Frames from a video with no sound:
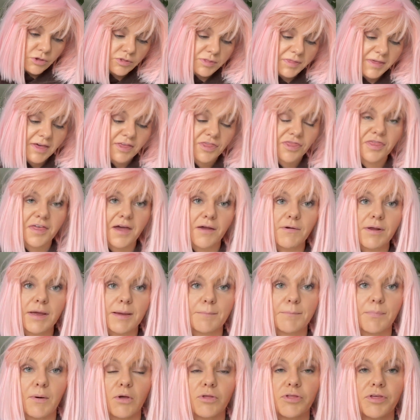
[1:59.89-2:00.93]
the
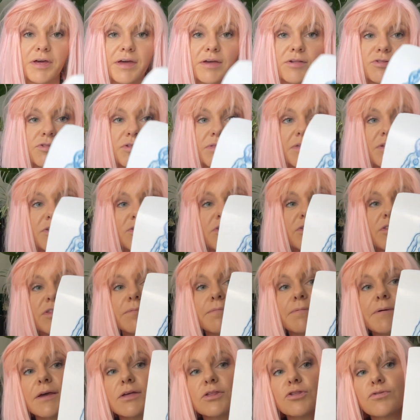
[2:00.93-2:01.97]
etheric body. So this is a
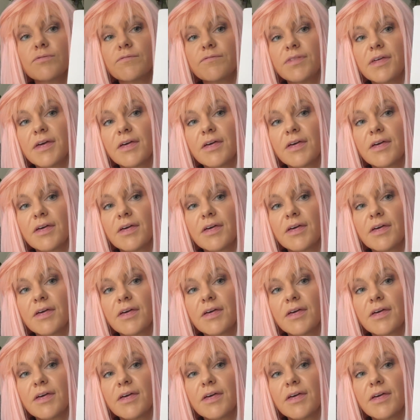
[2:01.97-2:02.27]
picture of the